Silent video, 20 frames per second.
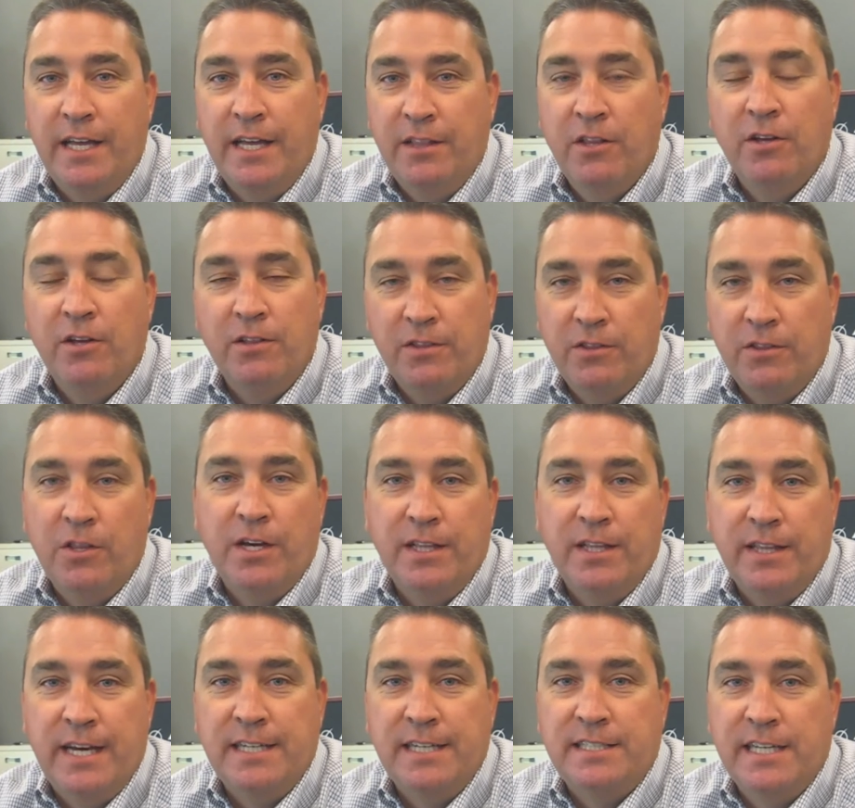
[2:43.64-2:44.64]
And
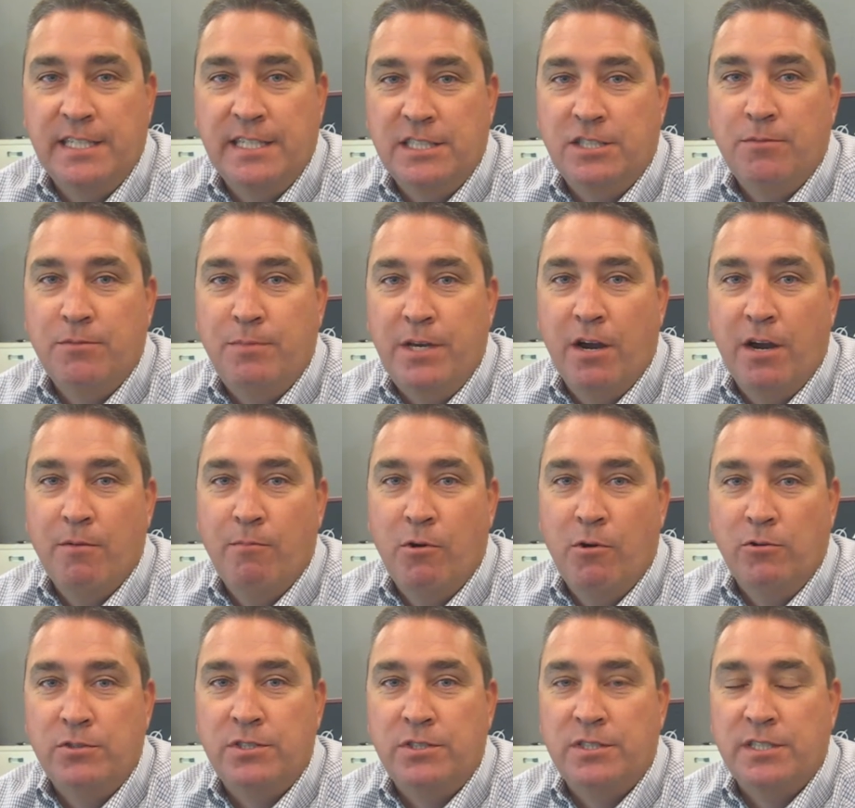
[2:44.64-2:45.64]
that tends to be our
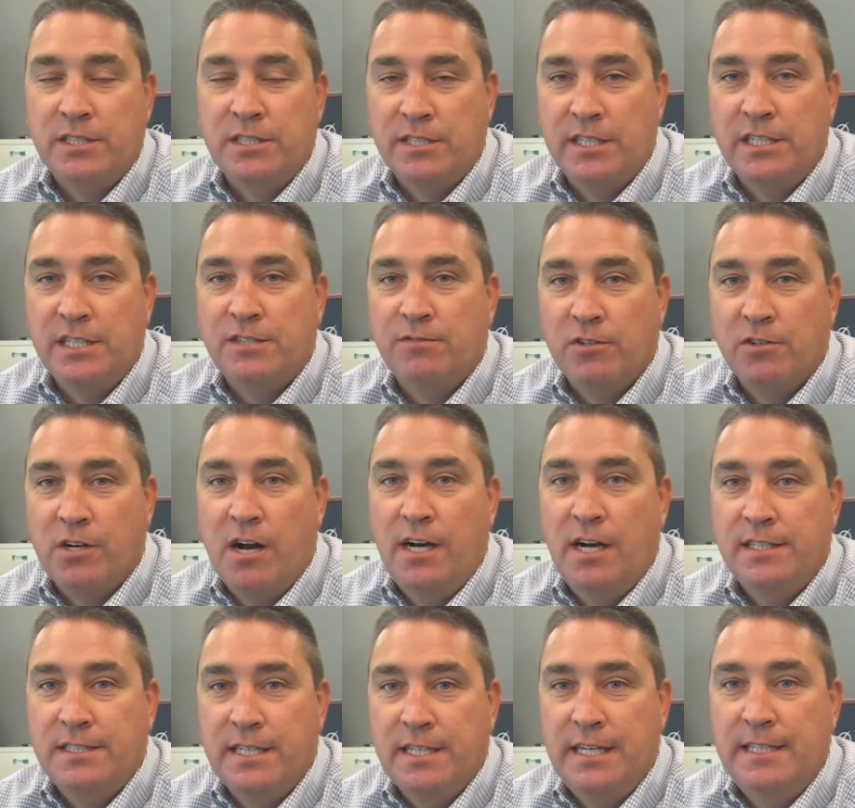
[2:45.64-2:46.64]
most successful
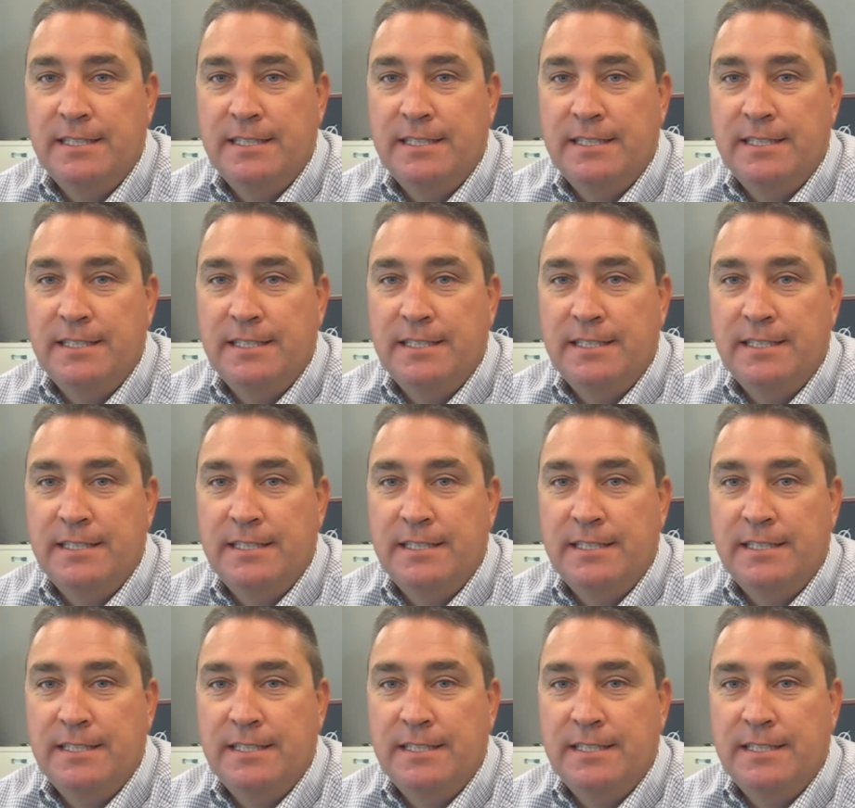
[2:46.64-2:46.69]
content.